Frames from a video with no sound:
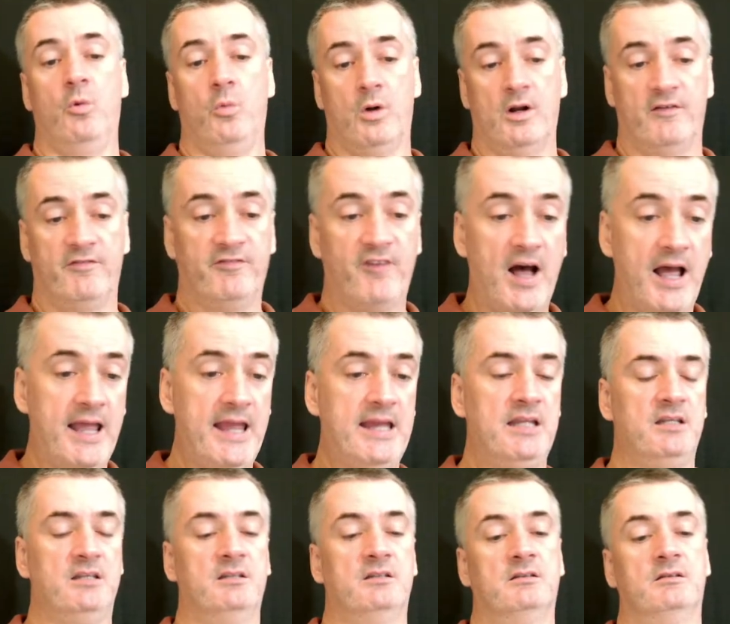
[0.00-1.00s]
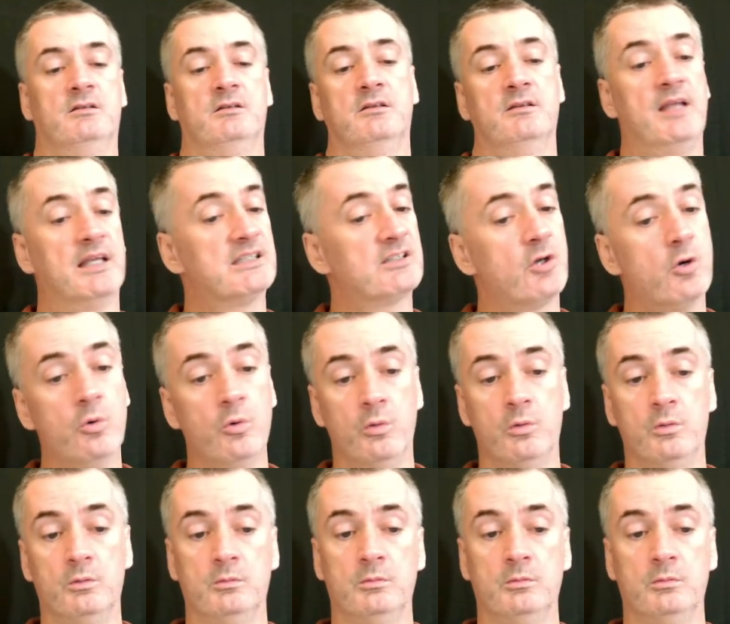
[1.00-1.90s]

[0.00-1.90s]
want to fight, that's cool.